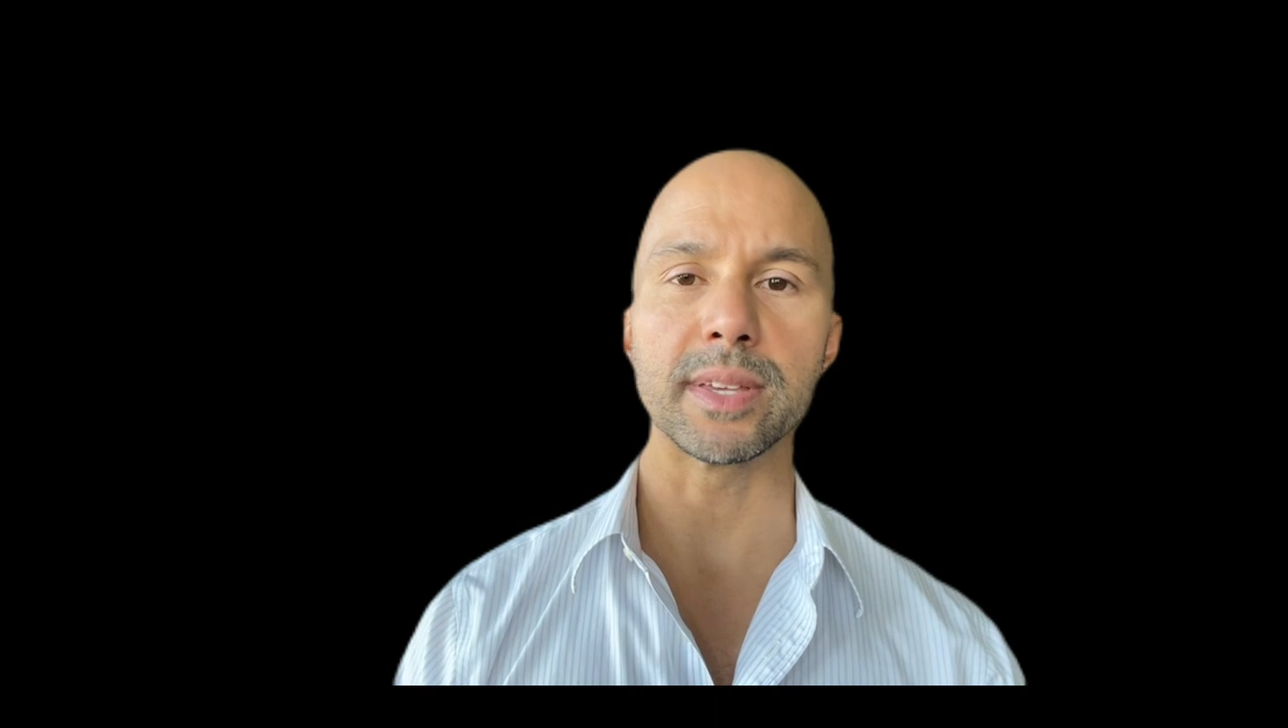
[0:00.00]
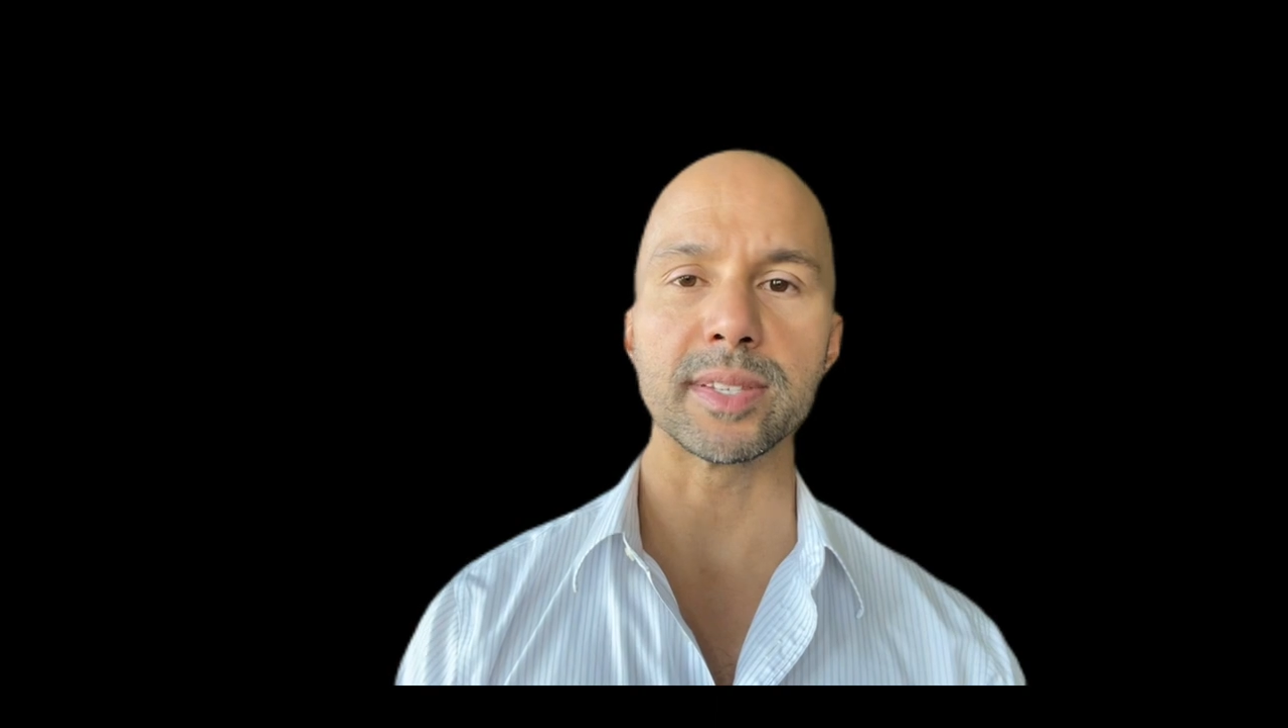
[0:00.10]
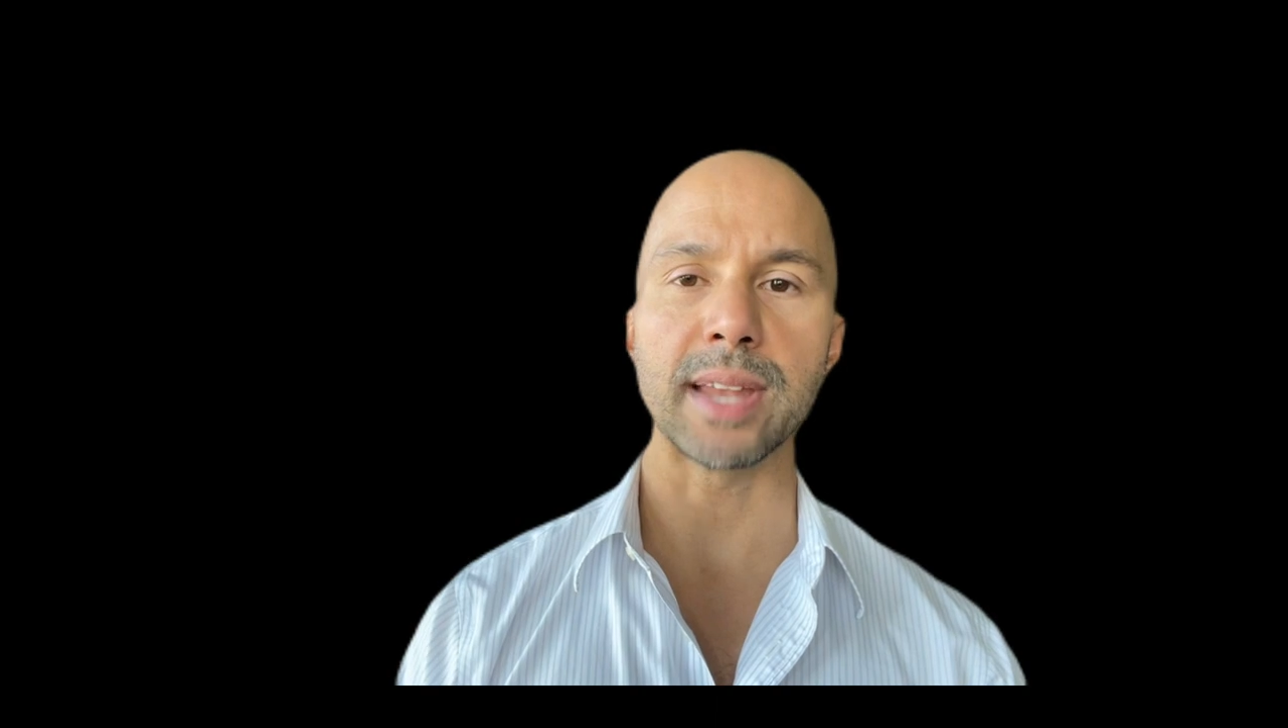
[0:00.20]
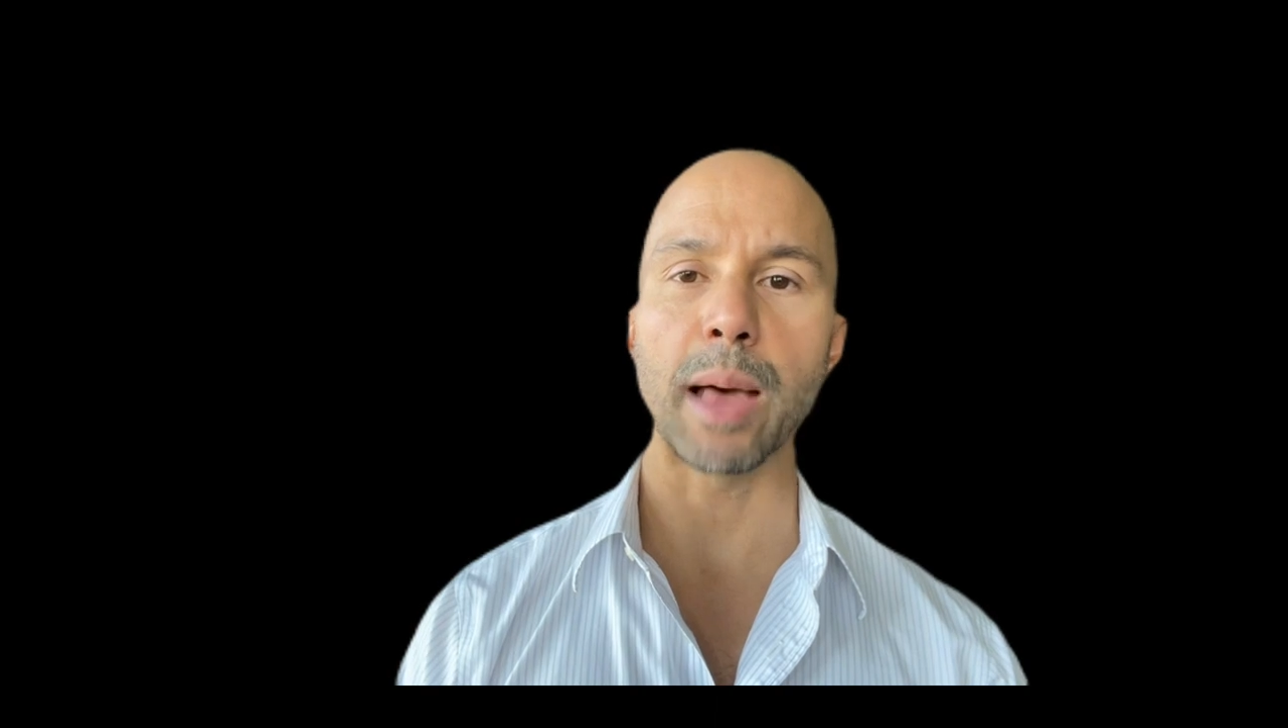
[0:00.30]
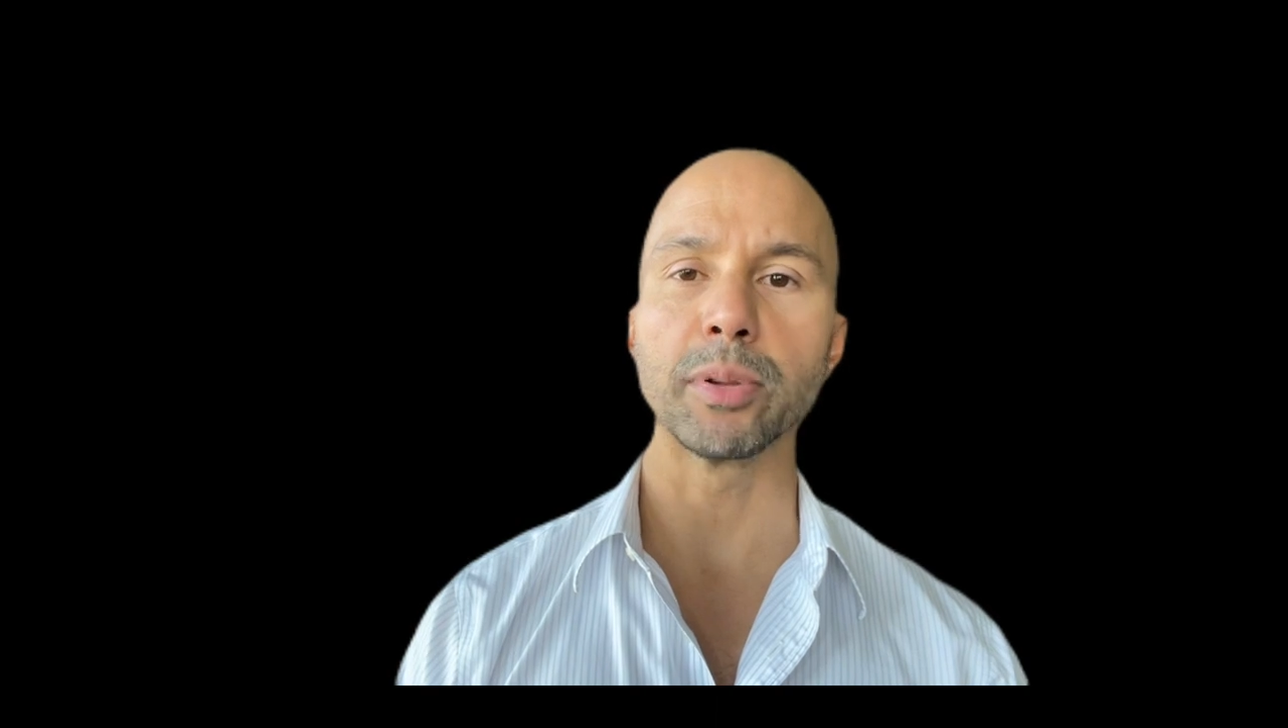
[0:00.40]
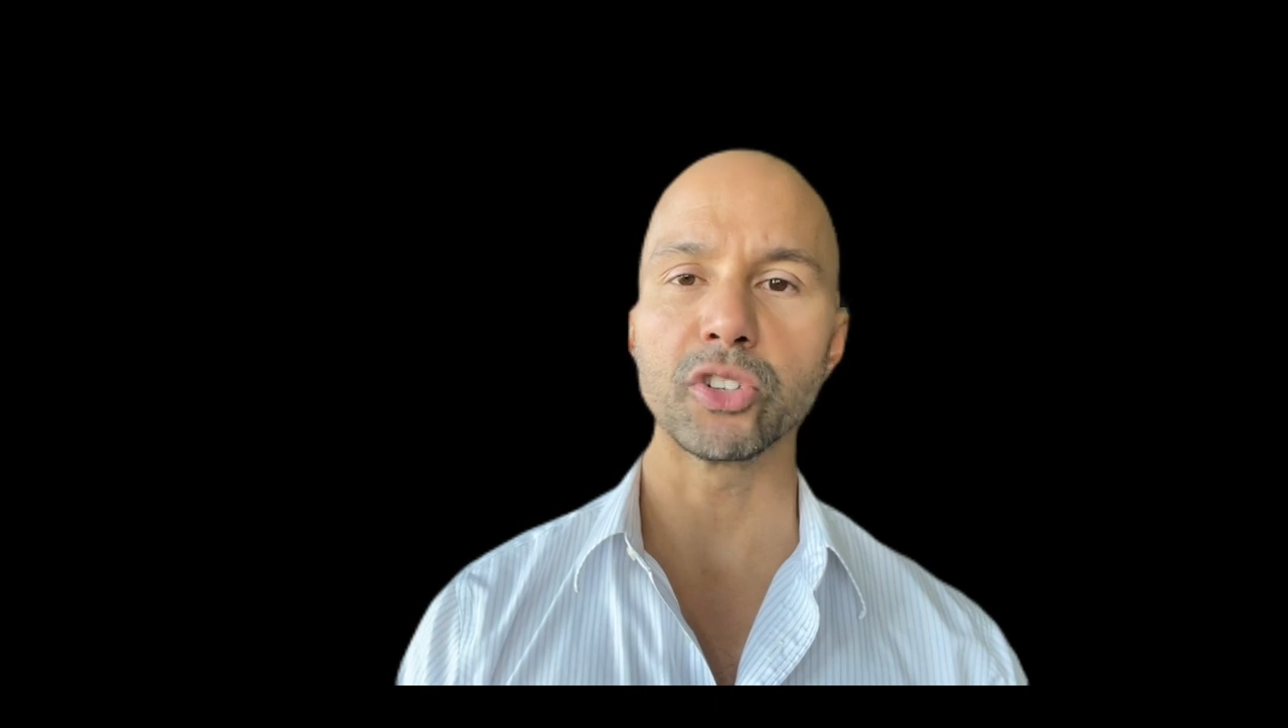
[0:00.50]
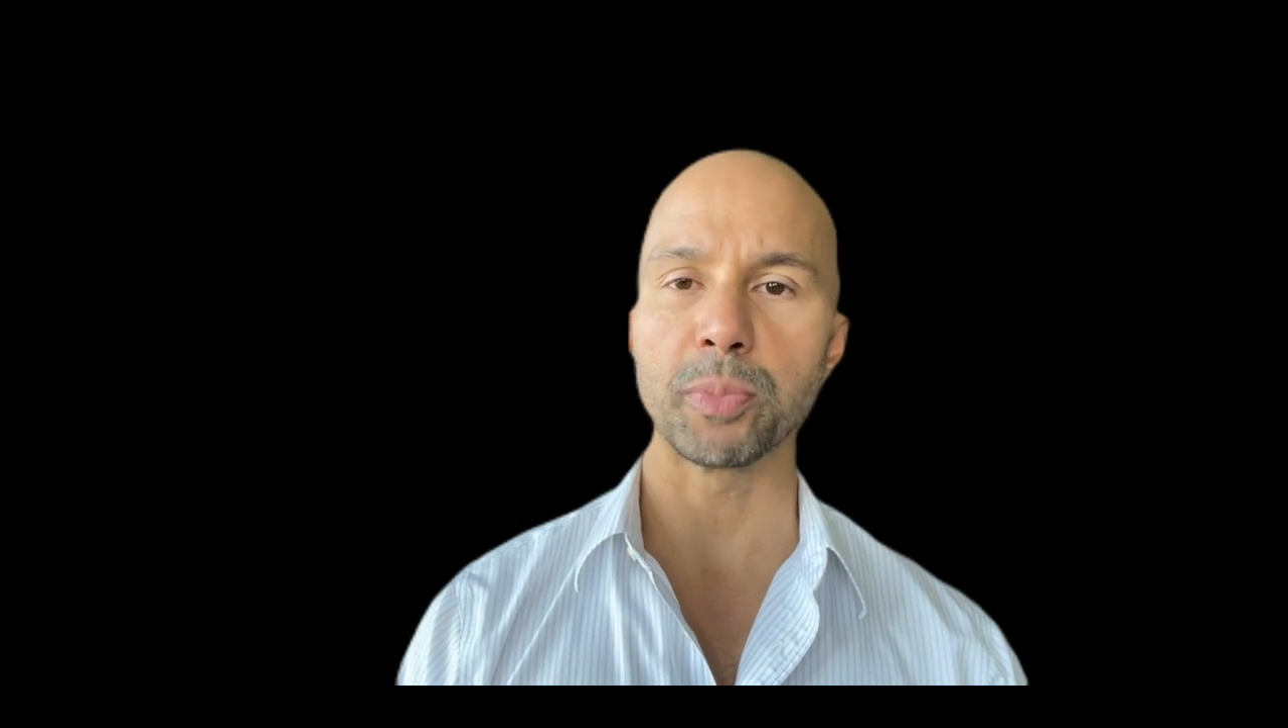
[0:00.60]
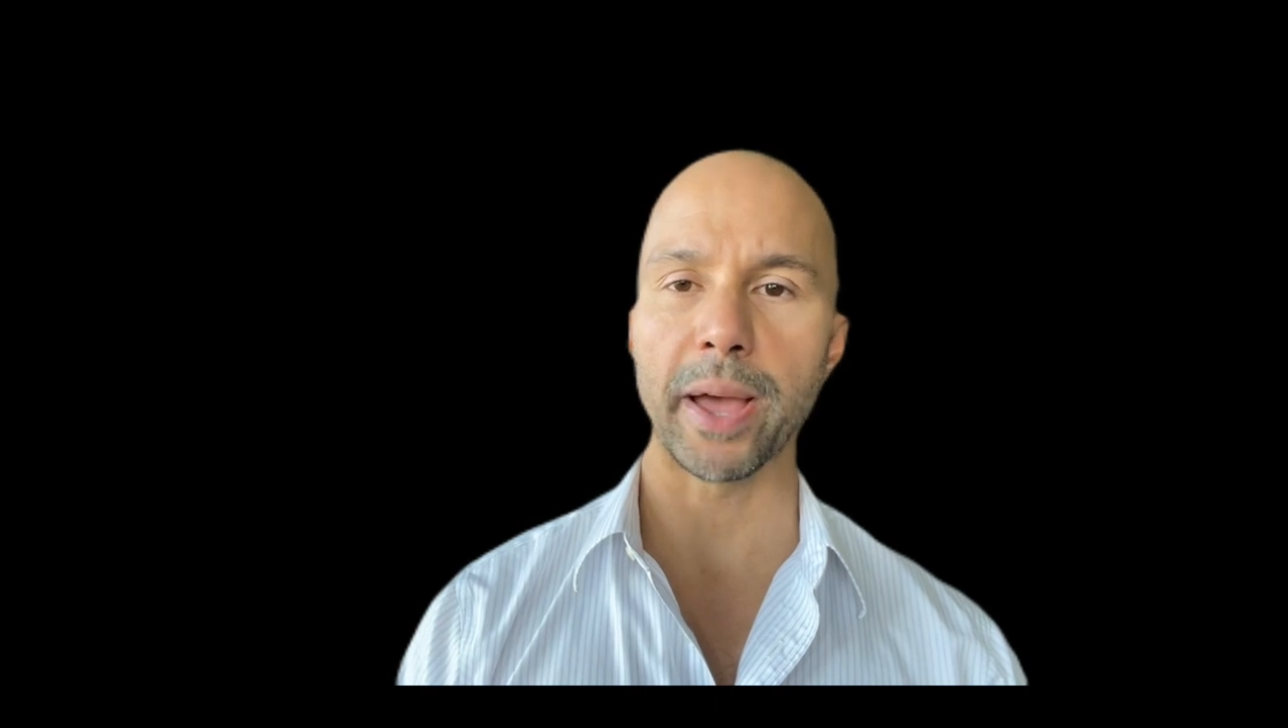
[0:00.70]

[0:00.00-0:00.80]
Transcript: established